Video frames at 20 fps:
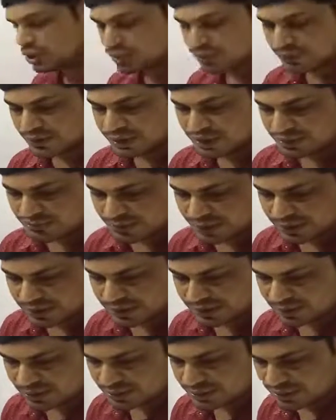into
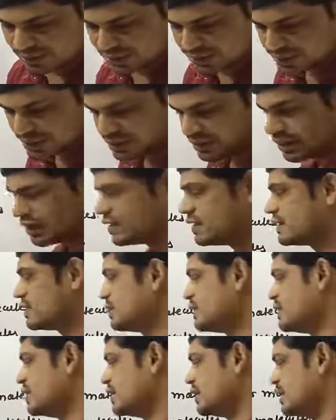21,
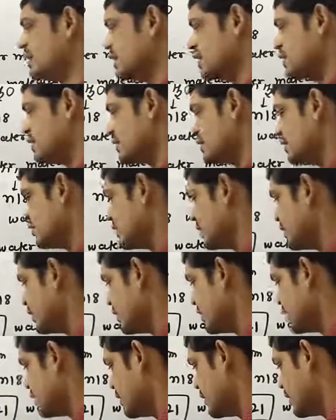378,
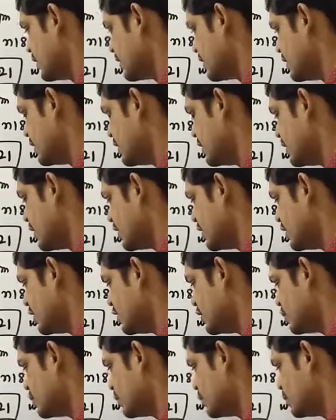N
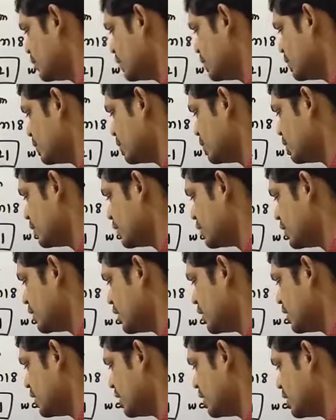into
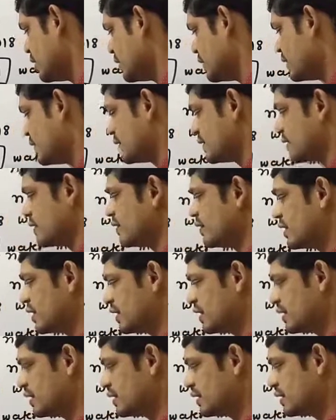
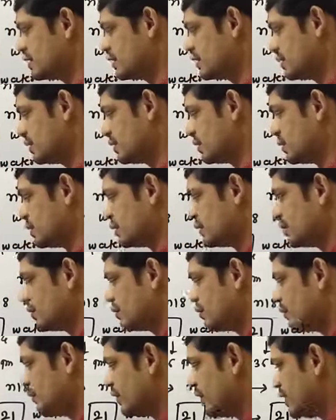378.
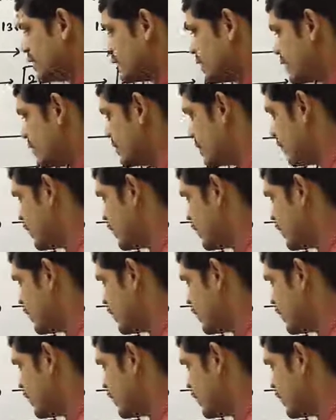We can shift